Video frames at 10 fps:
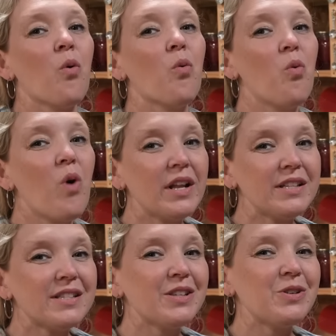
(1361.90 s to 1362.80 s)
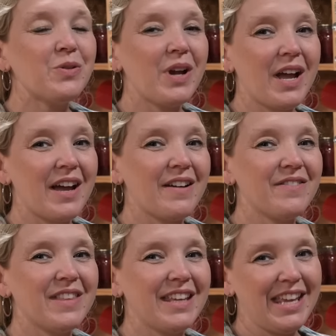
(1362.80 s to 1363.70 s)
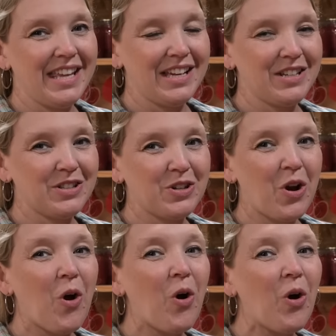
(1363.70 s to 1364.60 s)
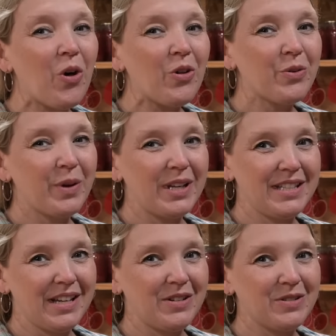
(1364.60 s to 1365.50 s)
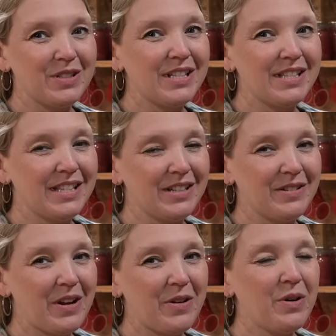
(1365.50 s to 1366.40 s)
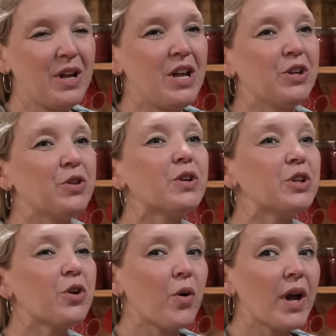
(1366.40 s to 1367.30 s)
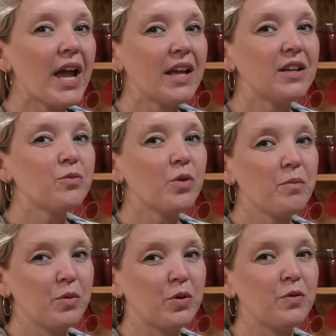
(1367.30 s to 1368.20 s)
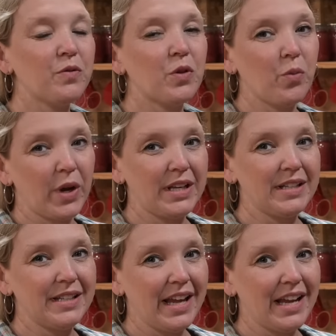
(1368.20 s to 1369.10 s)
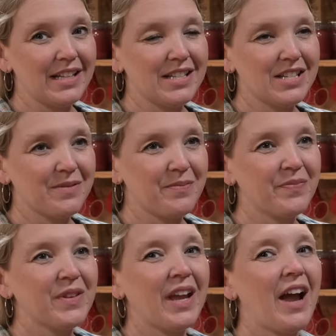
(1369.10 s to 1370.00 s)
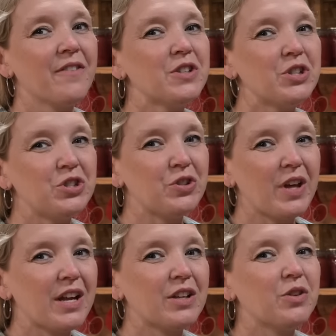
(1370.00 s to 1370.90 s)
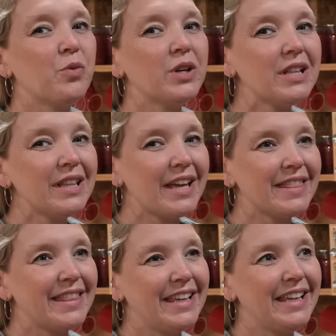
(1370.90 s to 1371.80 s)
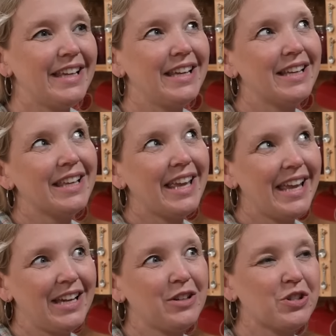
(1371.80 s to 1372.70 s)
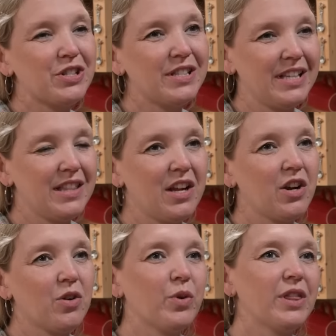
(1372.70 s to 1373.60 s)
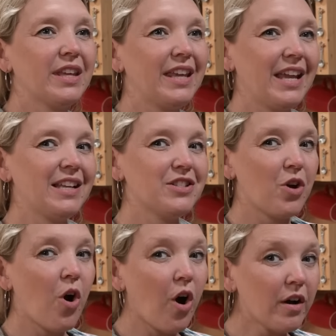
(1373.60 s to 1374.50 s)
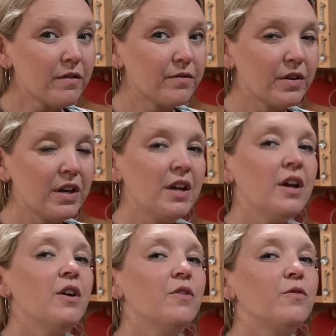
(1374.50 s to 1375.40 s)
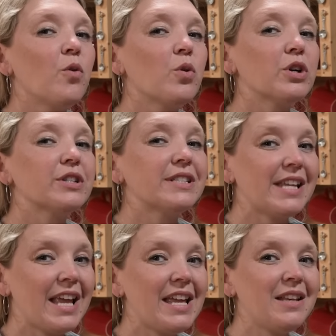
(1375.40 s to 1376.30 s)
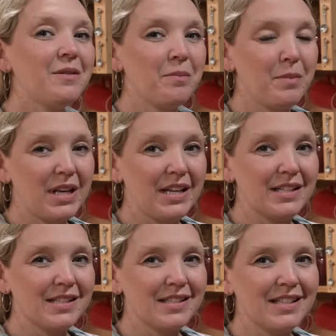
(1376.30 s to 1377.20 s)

Once you have the canner all the way down to 0, you can go ahead and remove the weighted gauge. After you do that, you want to let the canner sit there with the gauge off for 10 minutes.